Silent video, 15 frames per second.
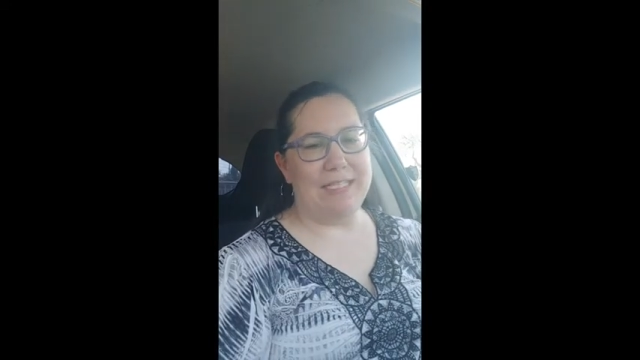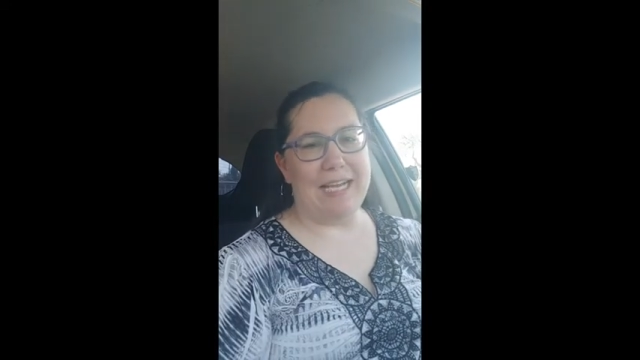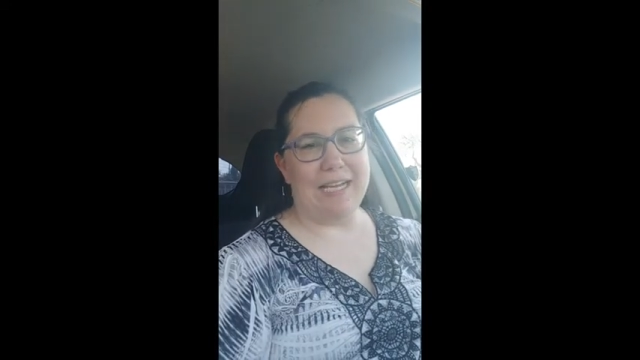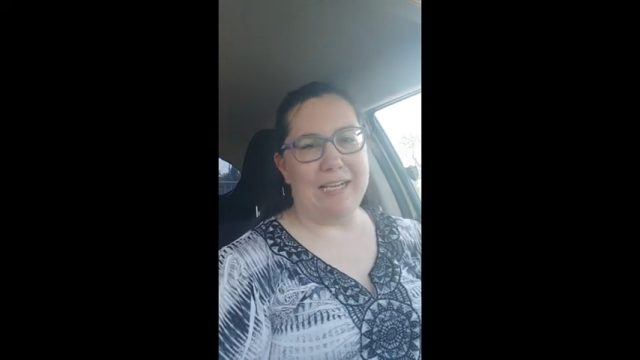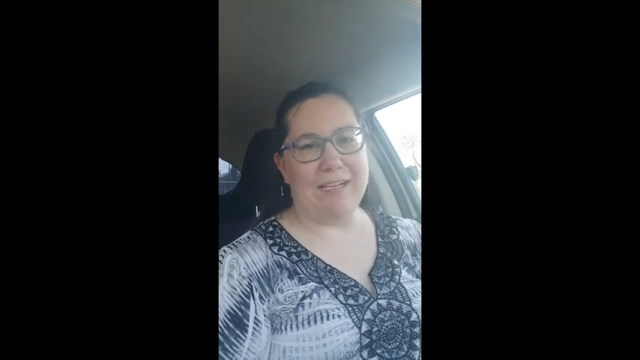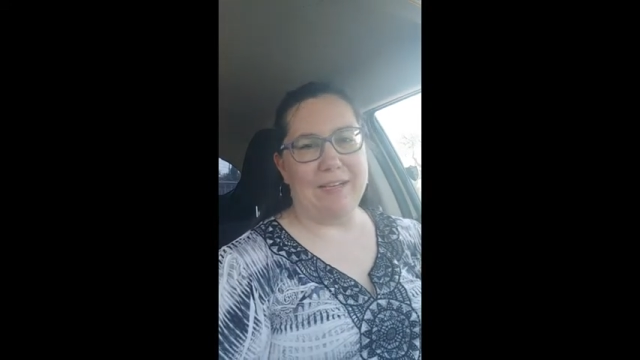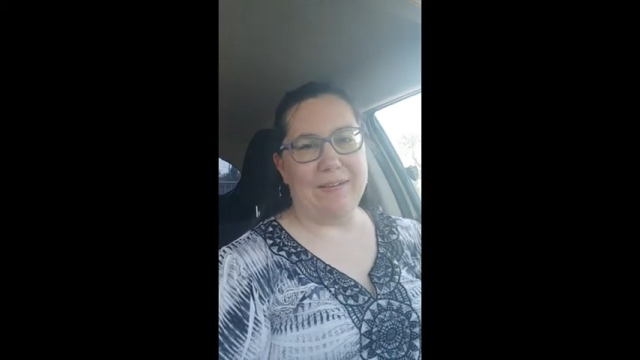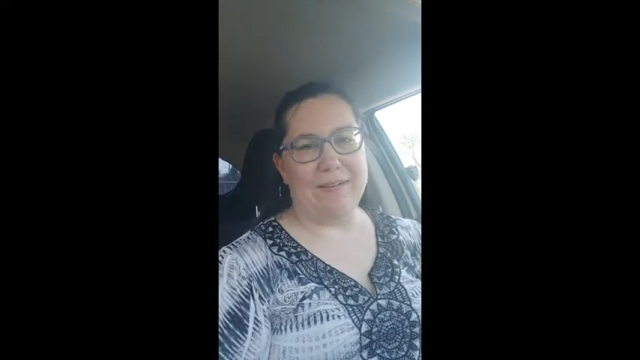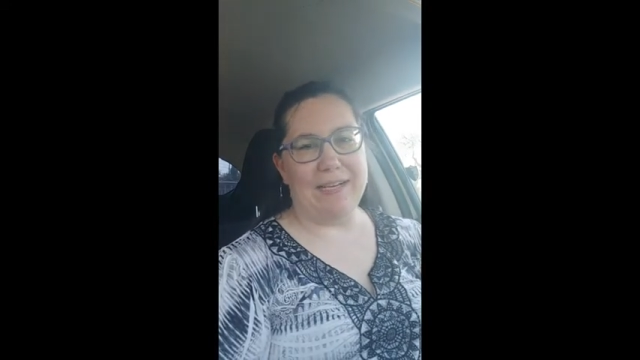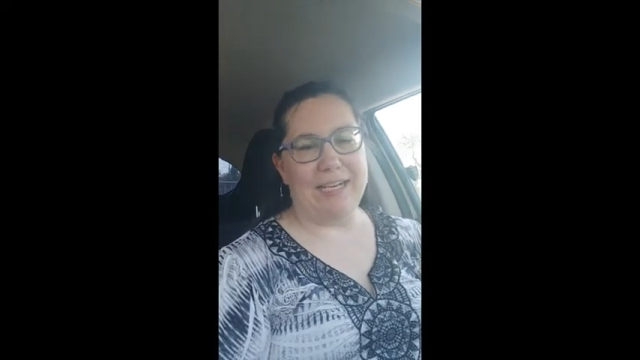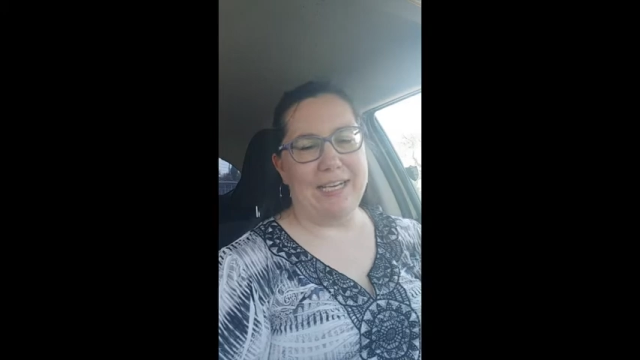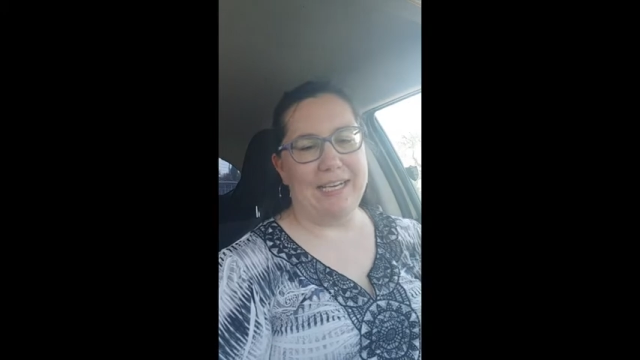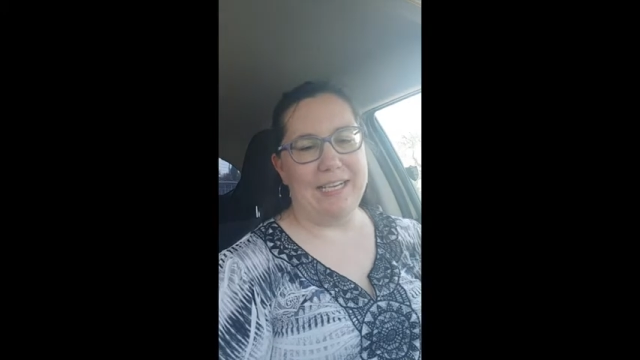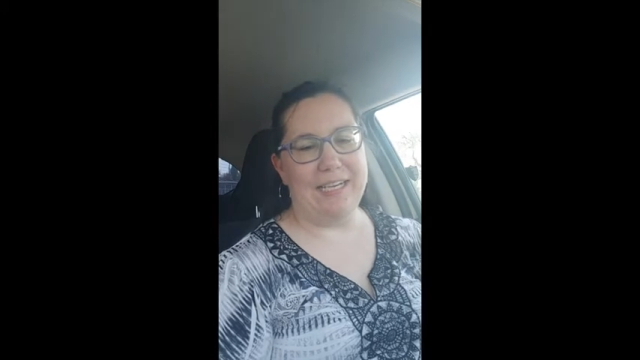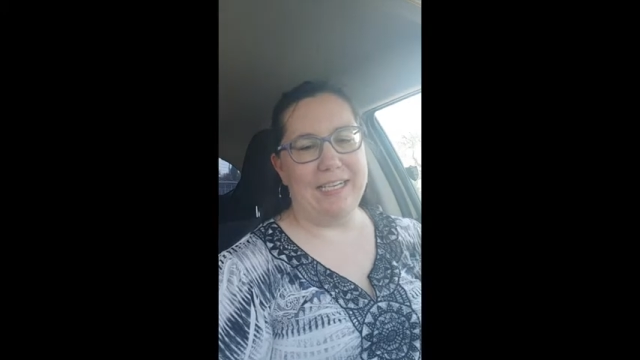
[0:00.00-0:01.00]

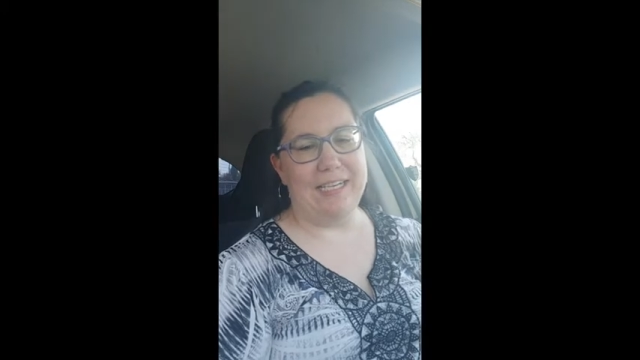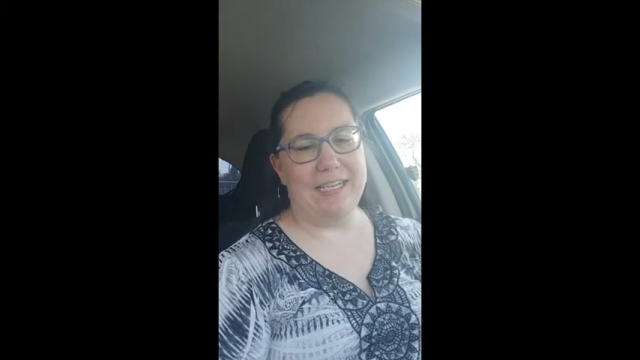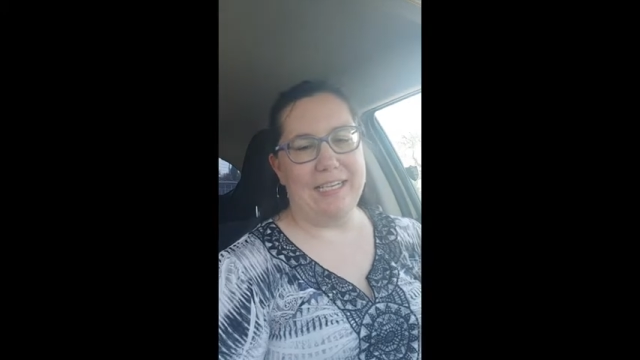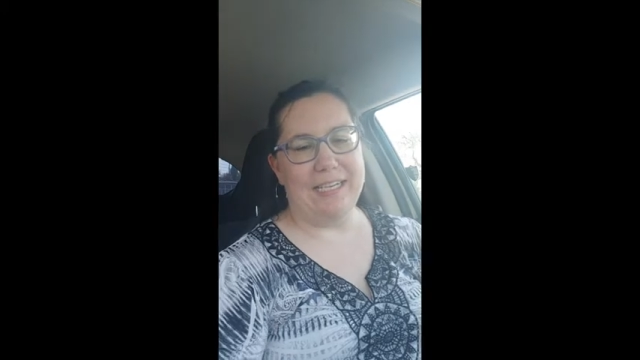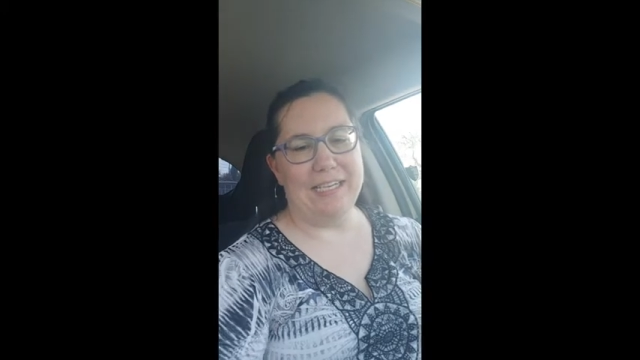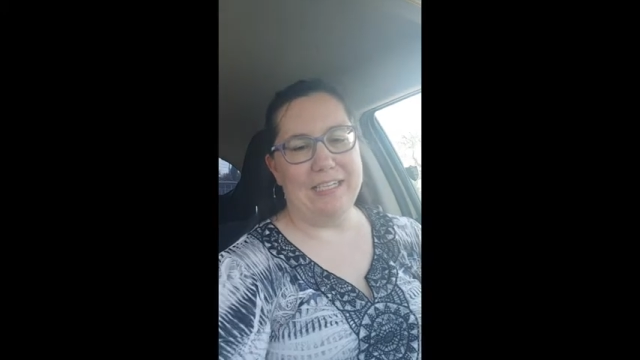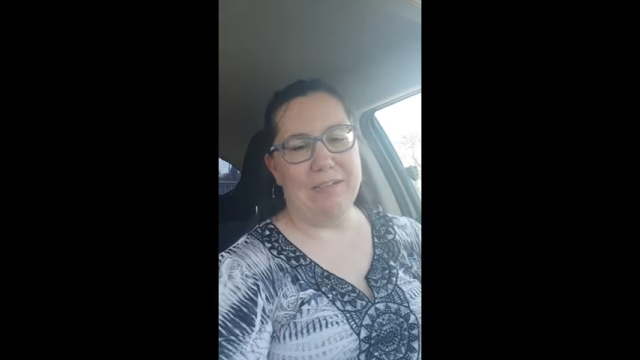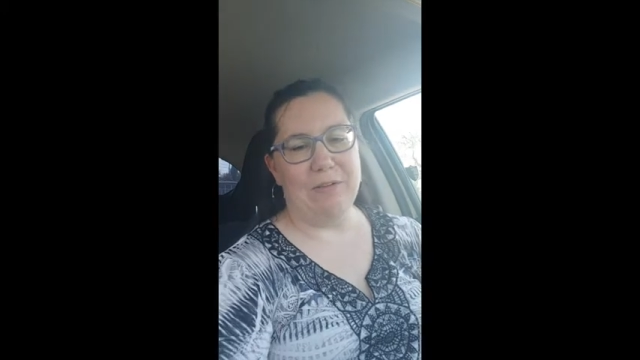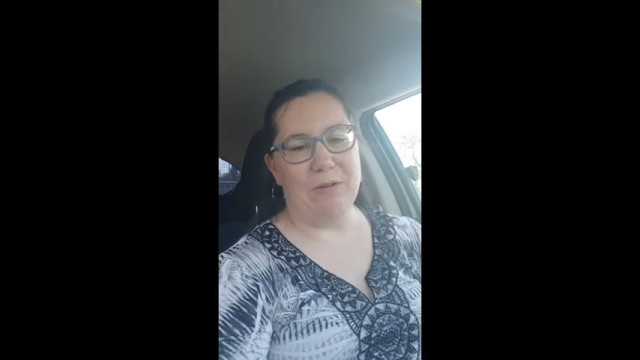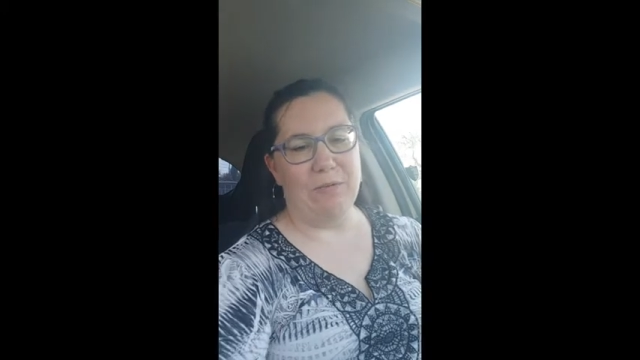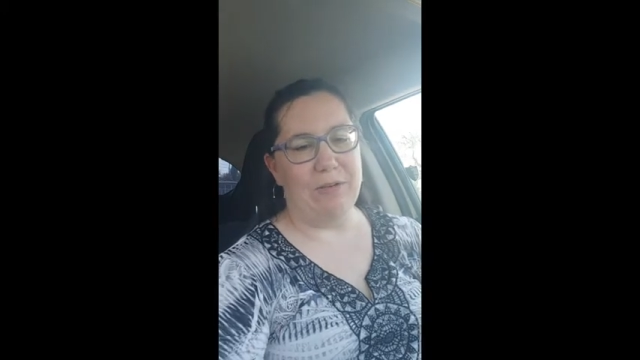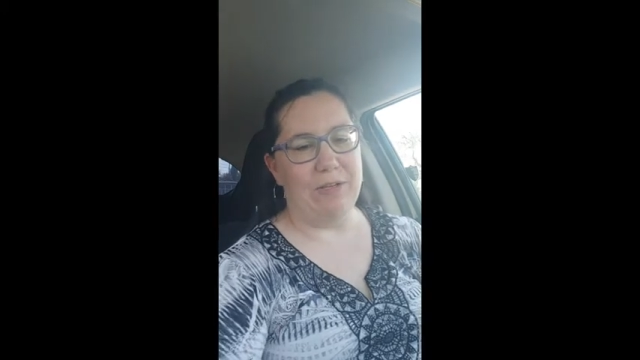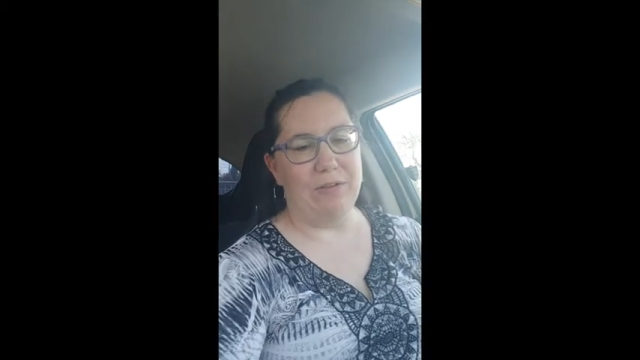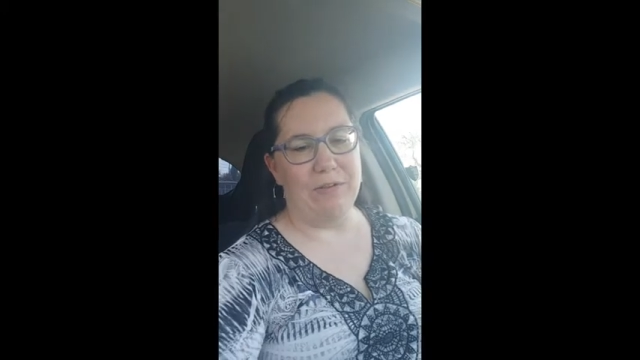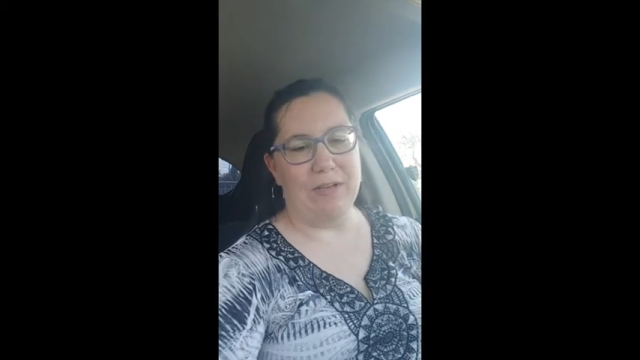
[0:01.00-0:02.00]
decorating and
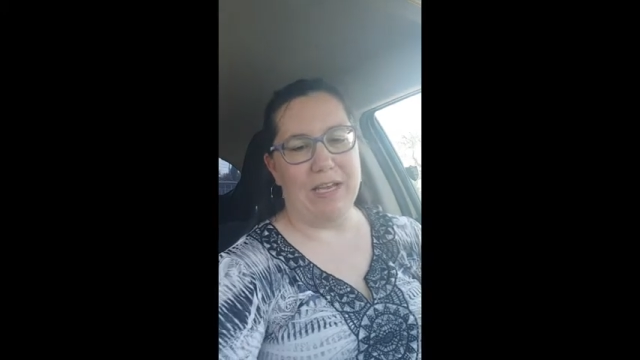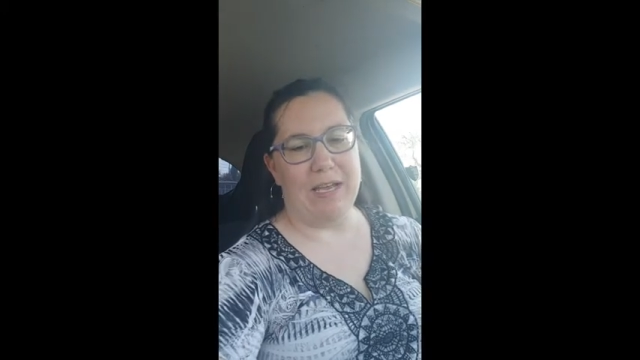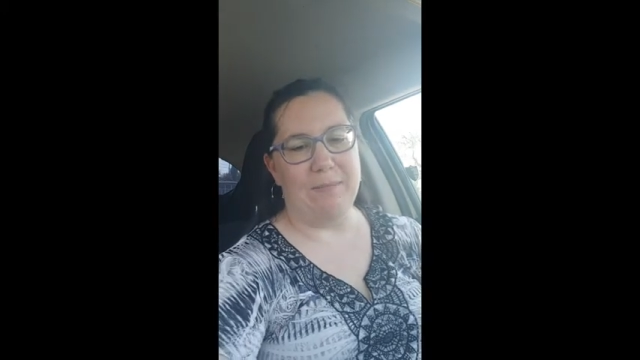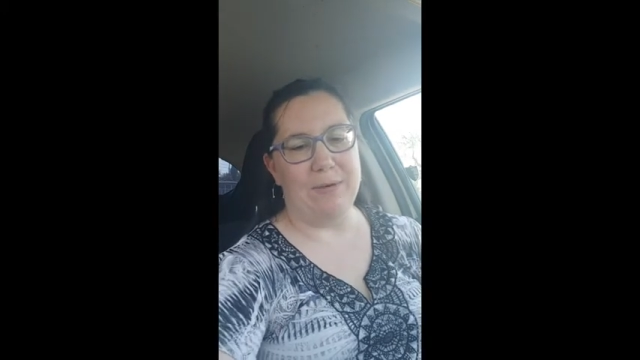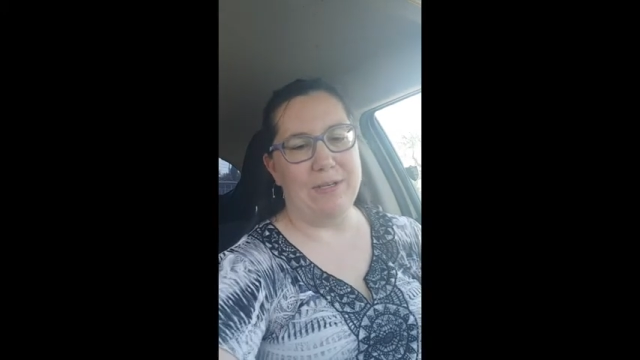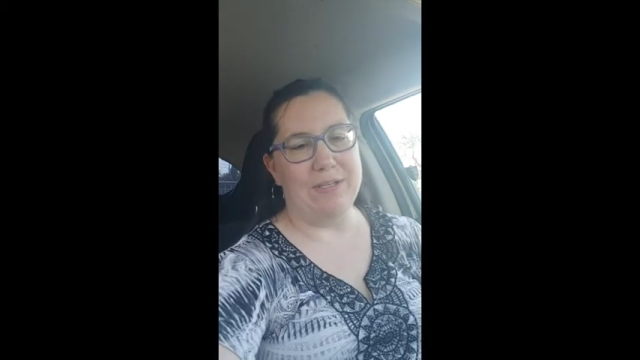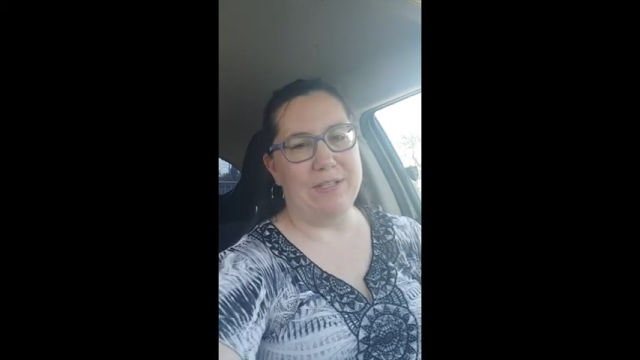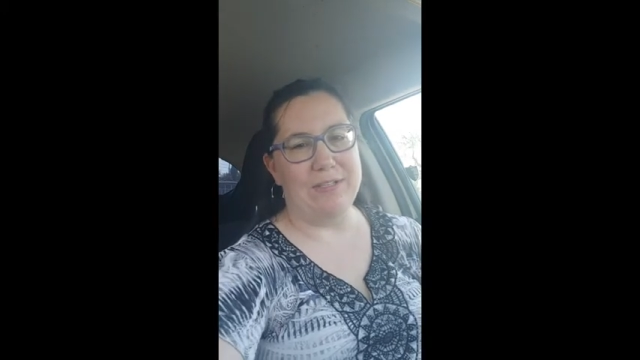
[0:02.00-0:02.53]
going through cupboards,